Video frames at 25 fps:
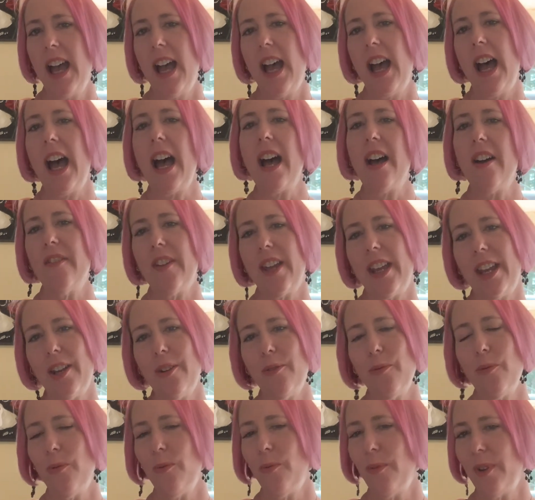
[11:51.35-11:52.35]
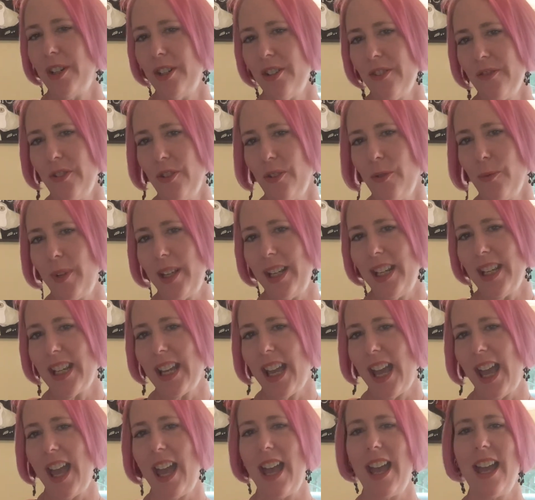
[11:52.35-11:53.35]
Have a wonderful
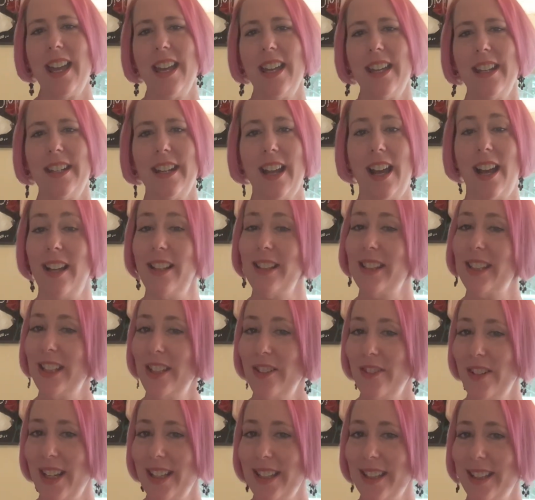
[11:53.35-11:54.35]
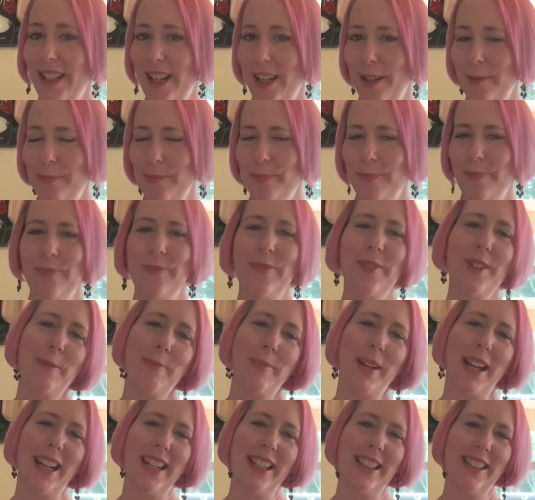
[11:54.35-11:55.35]
week, and I'll see you next time.
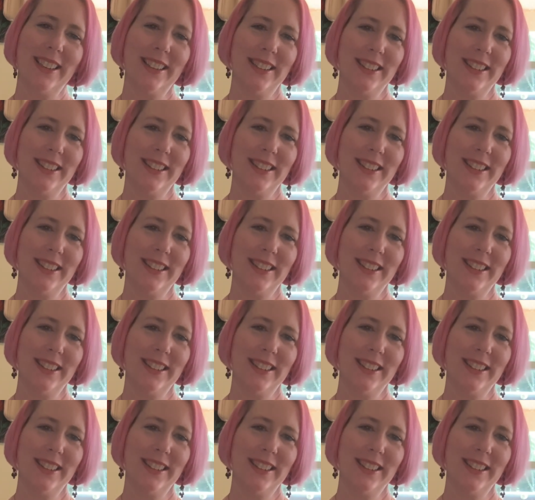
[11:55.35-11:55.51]
Bye.